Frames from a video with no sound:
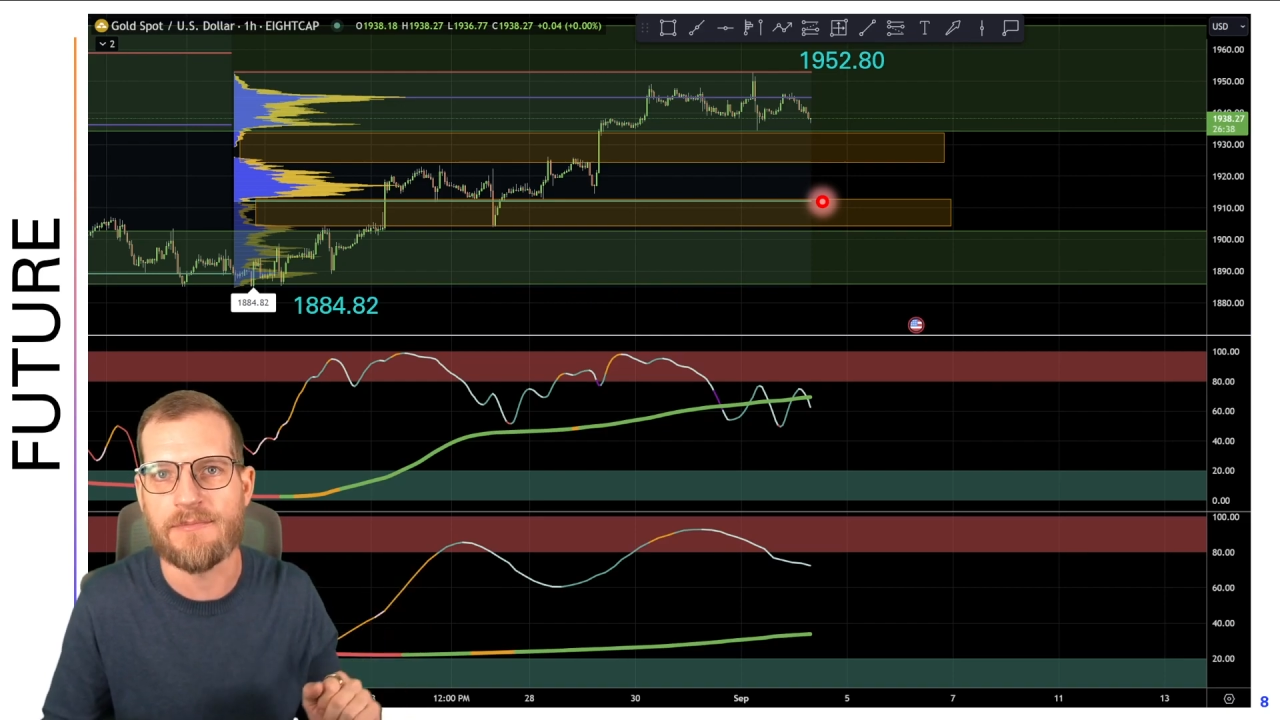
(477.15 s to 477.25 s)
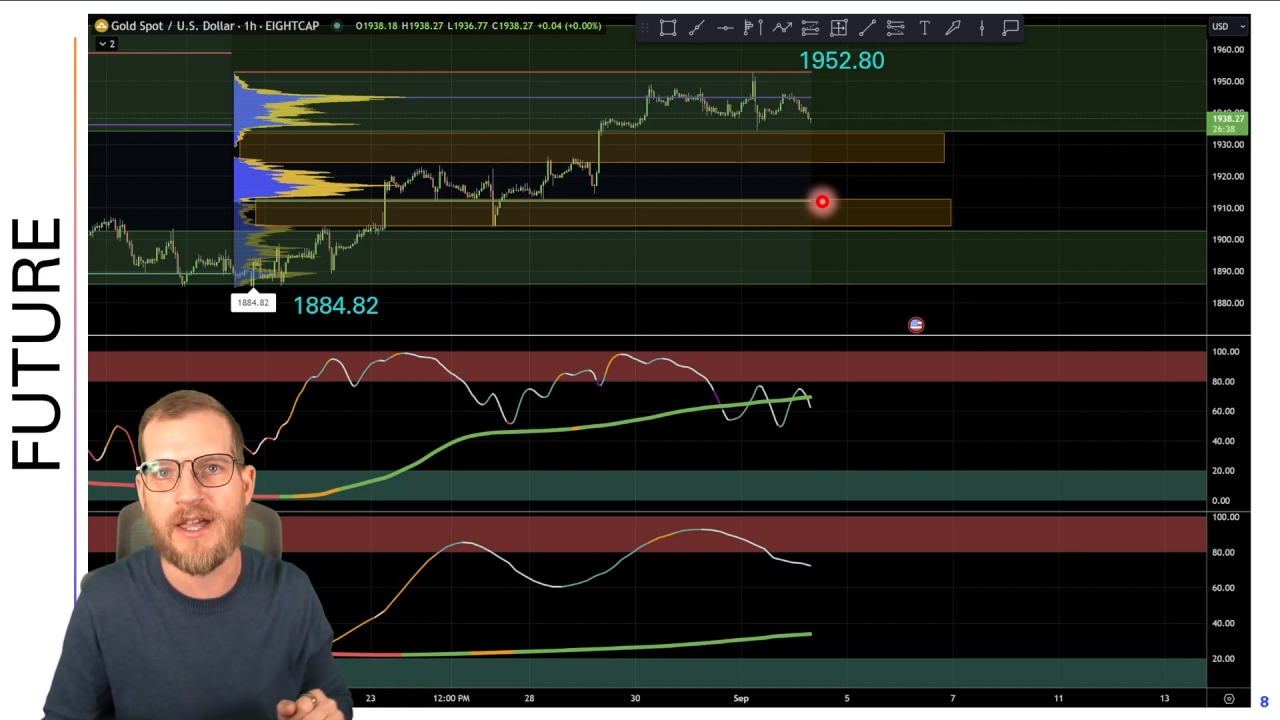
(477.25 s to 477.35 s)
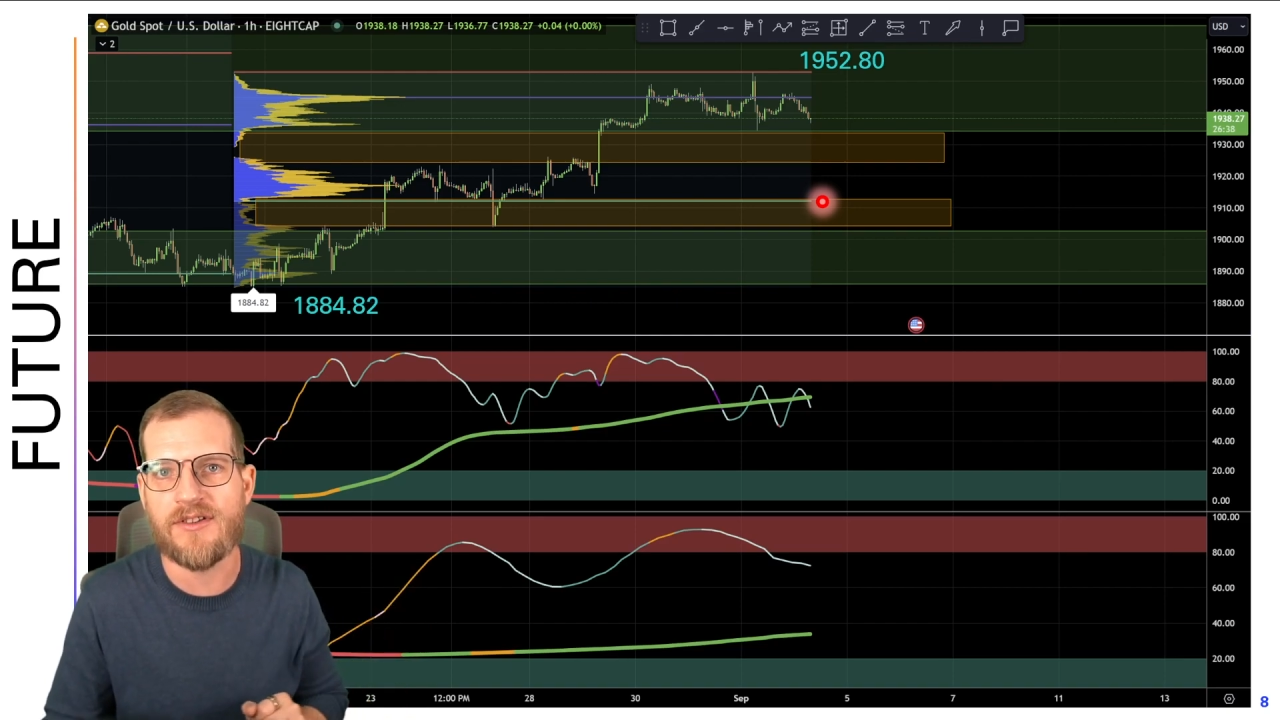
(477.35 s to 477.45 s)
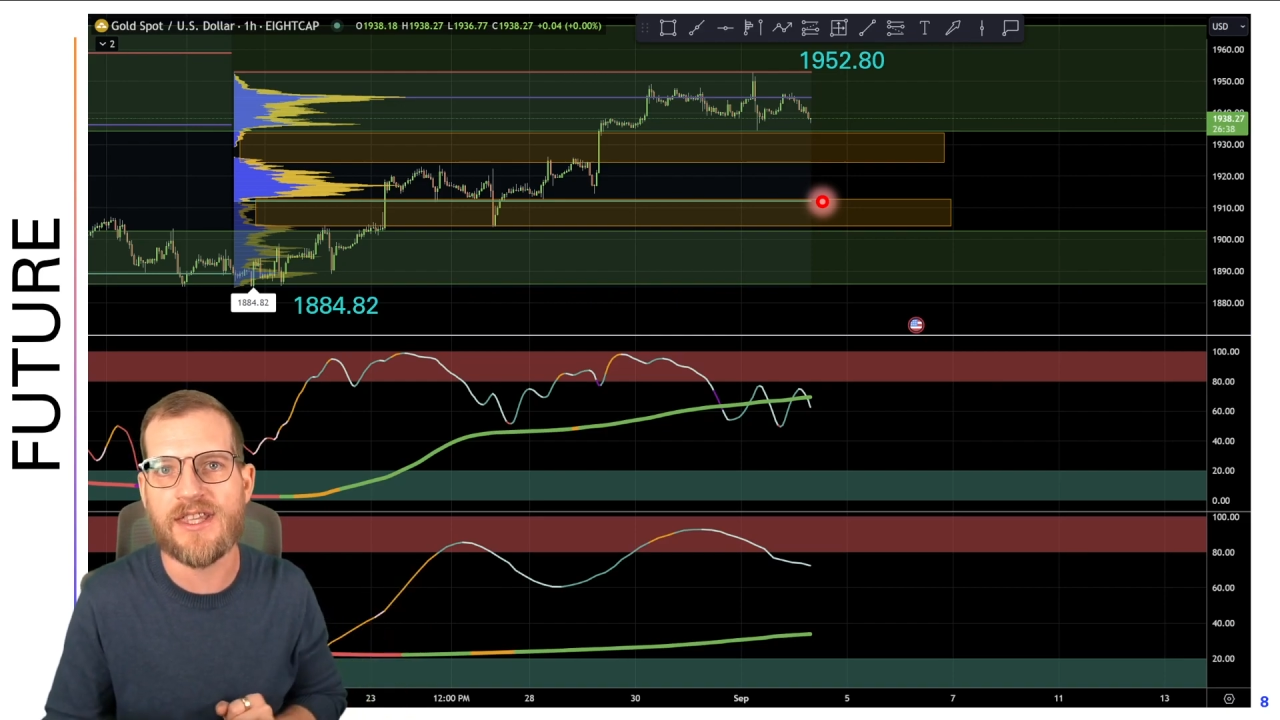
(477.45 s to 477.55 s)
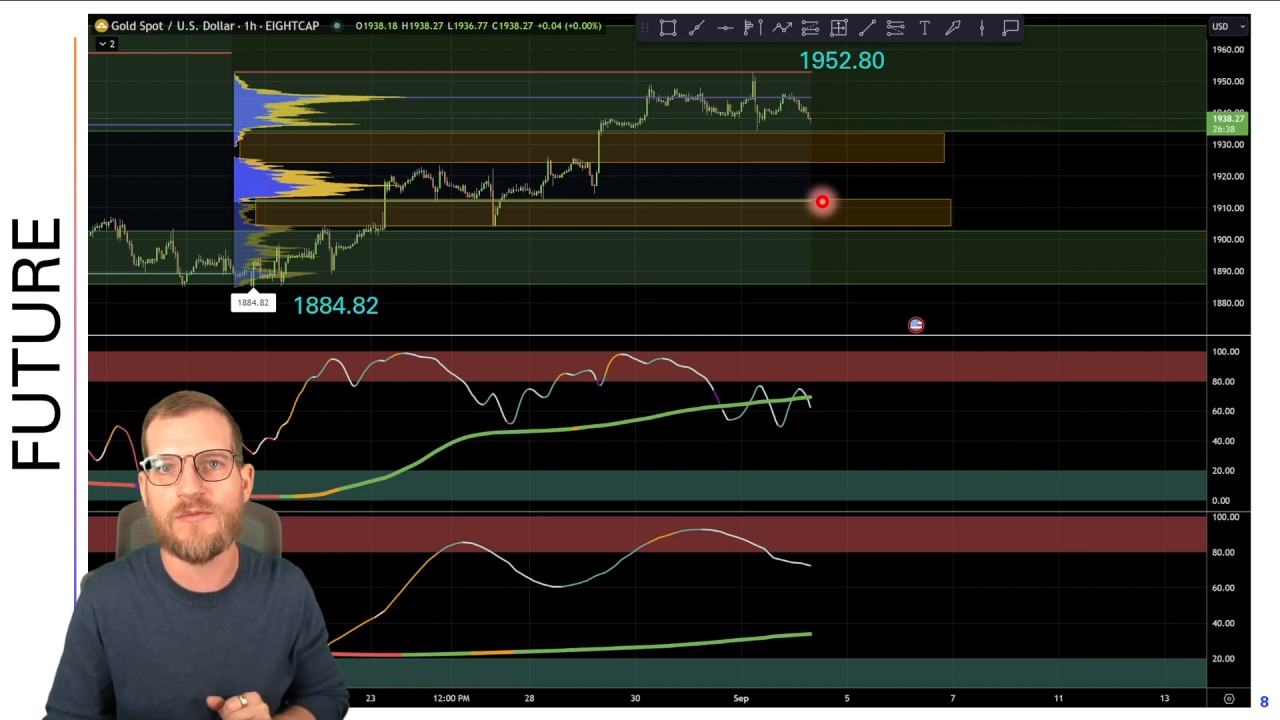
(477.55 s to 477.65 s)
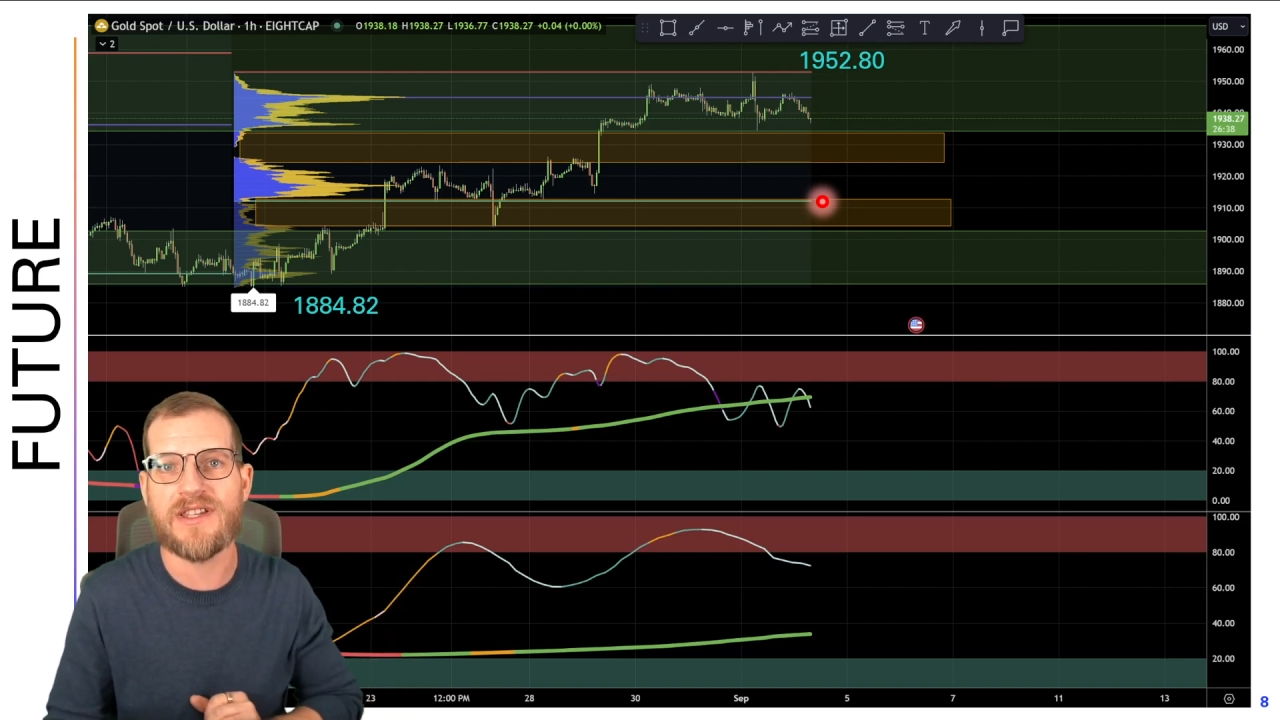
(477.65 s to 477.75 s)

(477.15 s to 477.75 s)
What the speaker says: Everything we